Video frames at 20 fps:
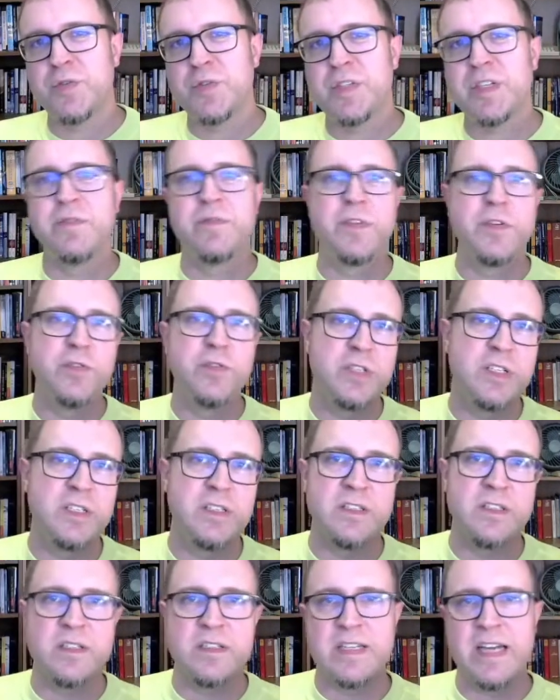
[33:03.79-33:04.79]

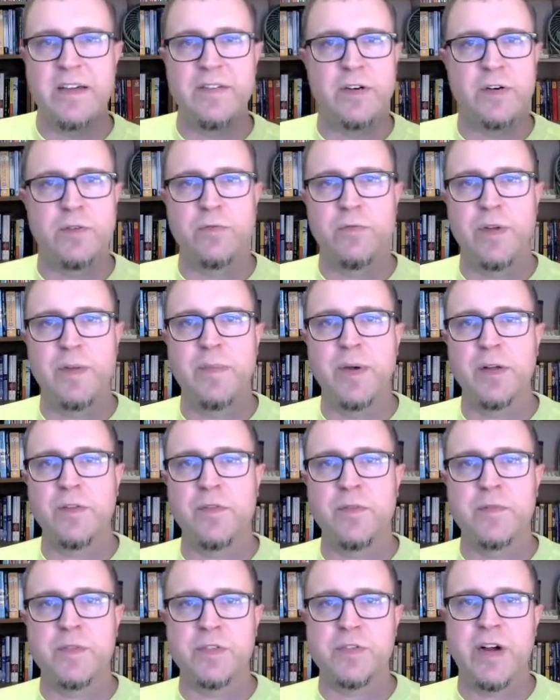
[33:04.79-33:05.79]
confusions, having to rebuild from
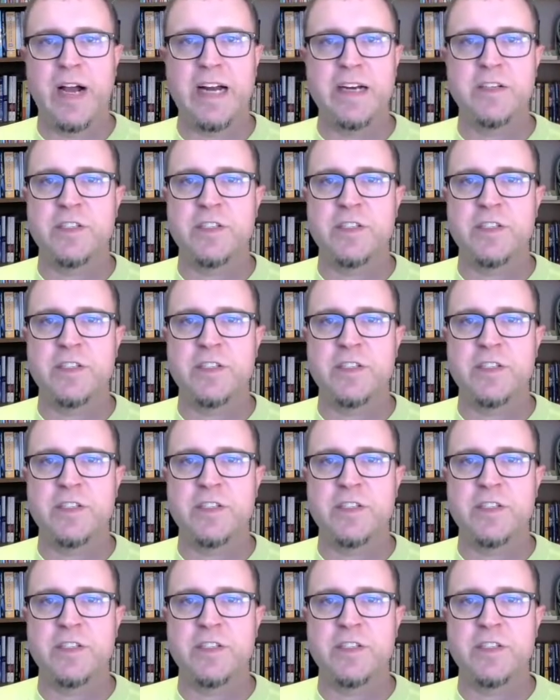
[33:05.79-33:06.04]
scratch.